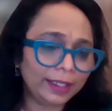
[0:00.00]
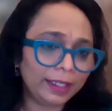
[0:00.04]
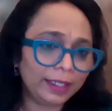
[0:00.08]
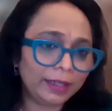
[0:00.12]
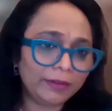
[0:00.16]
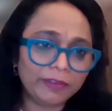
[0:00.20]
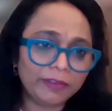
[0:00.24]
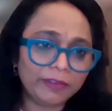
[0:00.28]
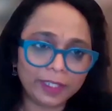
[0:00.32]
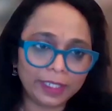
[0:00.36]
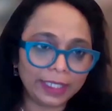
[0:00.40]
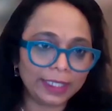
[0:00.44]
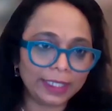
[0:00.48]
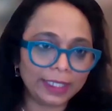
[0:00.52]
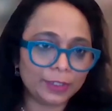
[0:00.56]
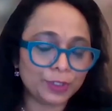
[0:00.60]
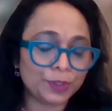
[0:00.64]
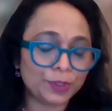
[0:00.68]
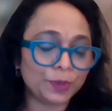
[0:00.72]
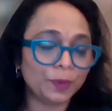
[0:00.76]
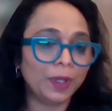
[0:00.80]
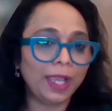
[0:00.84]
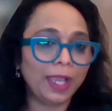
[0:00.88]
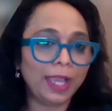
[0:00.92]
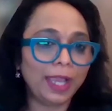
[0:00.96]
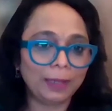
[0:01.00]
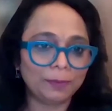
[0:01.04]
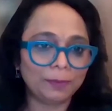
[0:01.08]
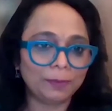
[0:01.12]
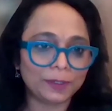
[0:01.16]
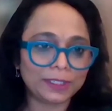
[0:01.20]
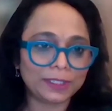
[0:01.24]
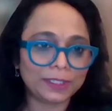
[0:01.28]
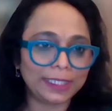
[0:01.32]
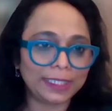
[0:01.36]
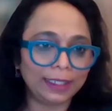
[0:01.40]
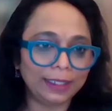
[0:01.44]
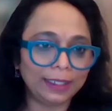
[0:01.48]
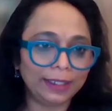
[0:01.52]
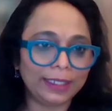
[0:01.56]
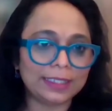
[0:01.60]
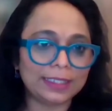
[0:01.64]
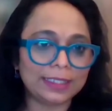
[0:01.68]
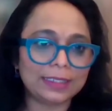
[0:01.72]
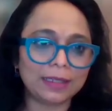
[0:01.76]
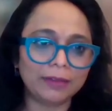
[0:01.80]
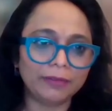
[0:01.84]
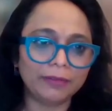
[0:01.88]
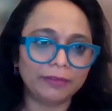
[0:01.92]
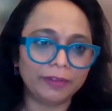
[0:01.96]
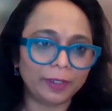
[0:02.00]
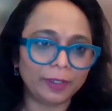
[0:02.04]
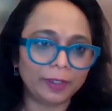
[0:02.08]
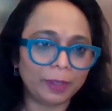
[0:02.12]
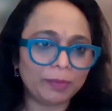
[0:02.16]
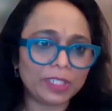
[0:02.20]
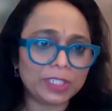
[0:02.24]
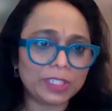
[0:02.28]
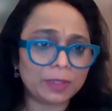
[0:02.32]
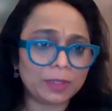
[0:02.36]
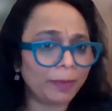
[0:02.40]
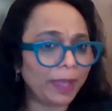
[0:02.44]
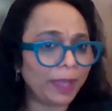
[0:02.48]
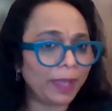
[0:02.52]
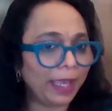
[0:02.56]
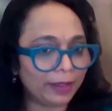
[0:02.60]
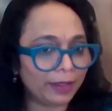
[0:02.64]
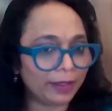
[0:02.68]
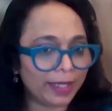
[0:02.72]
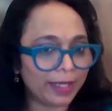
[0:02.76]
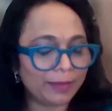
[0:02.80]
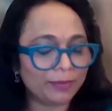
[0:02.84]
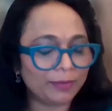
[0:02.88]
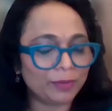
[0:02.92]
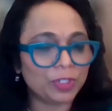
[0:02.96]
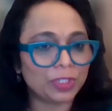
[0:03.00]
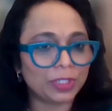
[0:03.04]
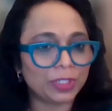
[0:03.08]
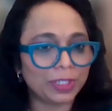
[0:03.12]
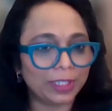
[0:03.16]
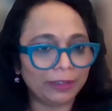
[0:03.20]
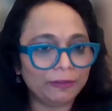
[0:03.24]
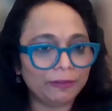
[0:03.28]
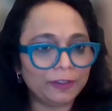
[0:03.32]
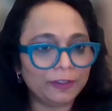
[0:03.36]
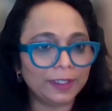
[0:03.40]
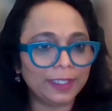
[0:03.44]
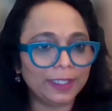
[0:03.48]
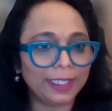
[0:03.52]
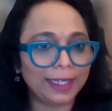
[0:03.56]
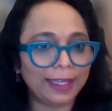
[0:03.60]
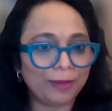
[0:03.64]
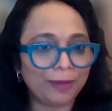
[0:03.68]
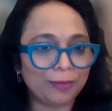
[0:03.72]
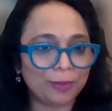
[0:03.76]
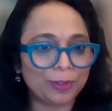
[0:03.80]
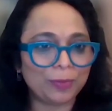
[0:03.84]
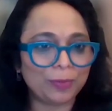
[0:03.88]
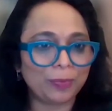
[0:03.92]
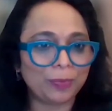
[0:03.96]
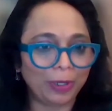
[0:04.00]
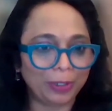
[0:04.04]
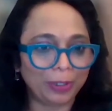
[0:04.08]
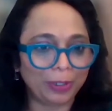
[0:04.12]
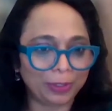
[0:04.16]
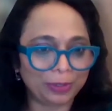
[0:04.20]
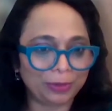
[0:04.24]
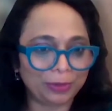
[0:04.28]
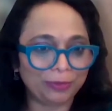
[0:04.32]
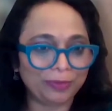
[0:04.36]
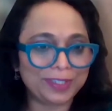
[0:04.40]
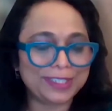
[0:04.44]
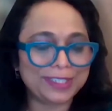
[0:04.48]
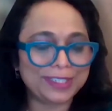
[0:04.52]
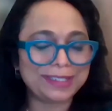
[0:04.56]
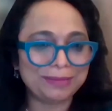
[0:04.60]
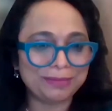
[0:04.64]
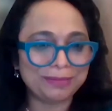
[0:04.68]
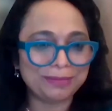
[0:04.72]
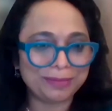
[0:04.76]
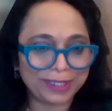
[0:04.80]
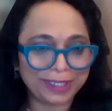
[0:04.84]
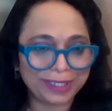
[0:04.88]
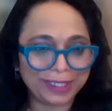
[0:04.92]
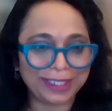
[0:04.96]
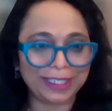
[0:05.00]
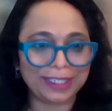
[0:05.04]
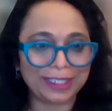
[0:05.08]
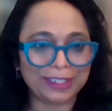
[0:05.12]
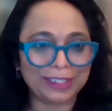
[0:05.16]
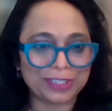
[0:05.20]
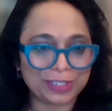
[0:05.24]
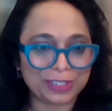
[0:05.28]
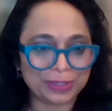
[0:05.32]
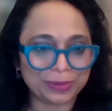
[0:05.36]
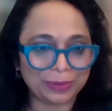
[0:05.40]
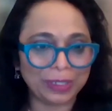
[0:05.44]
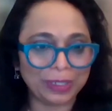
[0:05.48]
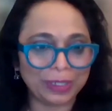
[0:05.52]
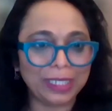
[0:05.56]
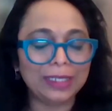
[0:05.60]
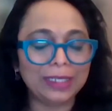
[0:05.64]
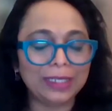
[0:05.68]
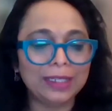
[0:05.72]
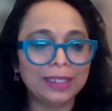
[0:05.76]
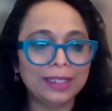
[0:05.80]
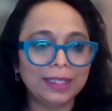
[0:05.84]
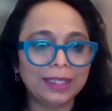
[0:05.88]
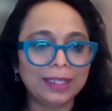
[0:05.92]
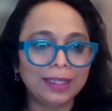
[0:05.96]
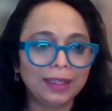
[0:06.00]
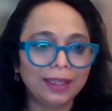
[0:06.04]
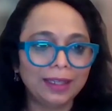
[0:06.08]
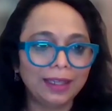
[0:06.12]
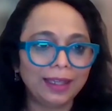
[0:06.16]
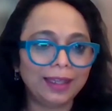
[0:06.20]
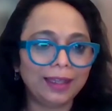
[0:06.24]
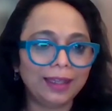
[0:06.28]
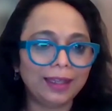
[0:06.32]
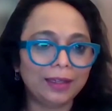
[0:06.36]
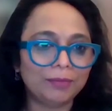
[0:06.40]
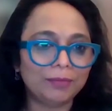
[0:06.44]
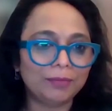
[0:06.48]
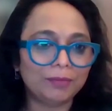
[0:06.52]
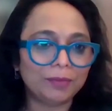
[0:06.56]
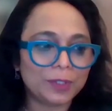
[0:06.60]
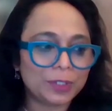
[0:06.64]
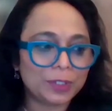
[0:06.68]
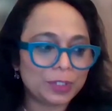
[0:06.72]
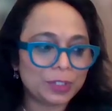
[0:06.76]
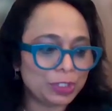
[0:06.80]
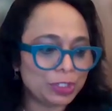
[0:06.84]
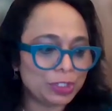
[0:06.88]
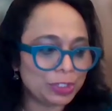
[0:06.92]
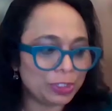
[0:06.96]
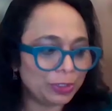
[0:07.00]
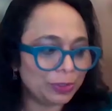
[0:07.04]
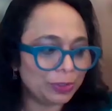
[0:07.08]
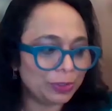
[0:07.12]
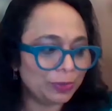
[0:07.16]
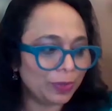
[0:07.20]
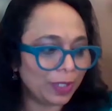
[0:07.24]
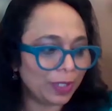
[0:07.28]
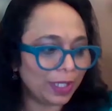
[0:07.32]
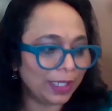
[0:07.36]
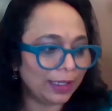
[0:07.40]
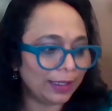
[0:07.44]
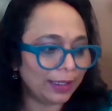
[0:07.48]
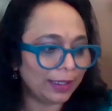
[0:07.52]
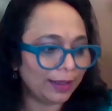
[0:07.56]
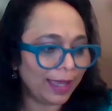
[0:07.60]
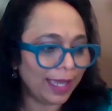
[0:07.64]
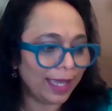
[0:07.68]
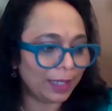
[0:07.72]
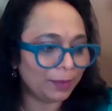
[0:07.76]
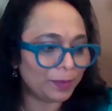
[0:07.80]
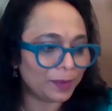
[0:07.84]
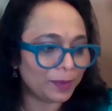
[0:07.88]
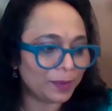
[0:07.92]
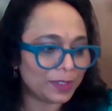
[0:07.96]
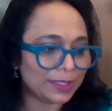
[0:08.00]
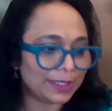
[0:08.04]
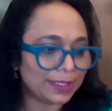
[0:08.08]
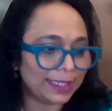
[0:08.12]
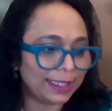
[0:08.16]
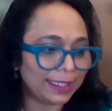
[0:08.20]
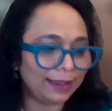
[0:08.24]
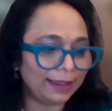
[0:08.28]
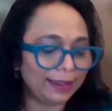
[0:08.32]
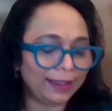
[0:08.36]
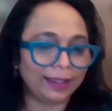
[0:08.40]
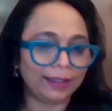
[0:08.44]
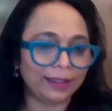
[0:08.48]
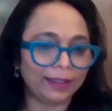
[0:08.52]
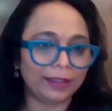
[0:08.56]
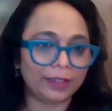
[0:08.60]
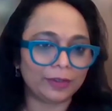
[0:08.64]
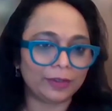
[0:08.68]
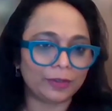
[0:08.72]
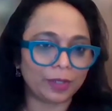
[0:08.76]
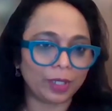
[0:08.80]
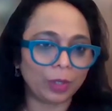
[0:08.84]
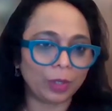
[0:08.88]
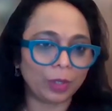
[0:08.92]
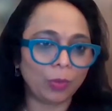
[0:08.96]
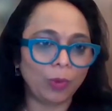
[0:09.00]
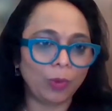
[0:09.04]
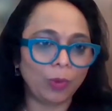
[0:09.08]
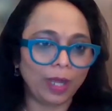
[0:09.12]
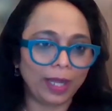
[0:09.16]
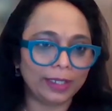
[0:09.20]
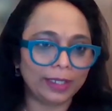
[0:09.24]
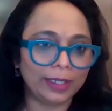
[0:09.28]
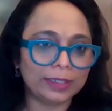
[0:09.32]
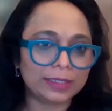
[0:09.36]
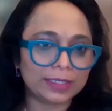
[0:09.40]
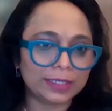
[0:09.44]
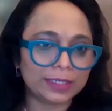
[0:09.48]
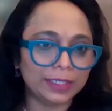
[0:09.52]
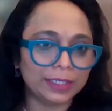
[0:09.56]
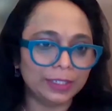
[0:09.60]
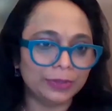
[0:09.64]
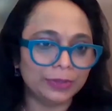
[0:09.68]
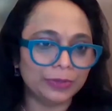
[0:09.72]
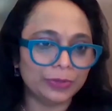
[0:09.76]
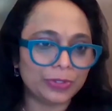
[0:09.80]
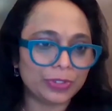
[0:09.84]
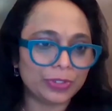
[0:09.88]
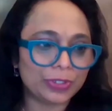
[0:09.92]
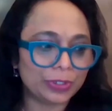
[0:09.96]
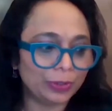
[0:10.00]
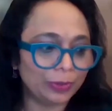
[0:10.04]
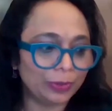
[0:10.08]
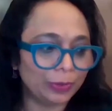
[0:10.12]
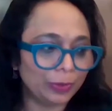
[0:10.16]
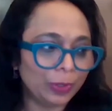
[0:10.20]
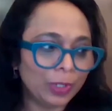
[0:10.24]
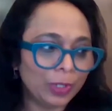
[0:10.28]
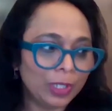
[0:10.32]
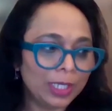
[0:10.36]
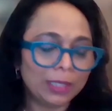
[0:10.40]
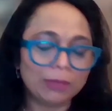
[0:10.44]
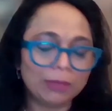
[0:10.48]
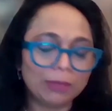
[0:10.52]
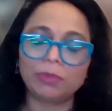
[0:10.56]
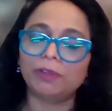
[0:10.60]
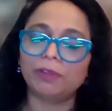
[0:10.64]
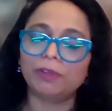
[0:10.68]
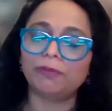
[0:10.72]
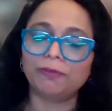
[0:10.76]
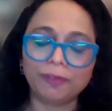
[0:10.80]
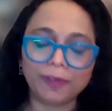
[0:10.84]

anyone can do a hyperscaling. It's a very much a paradigm shift that I want to partner with somebody and do it. To do hyperscaling, it requires you to be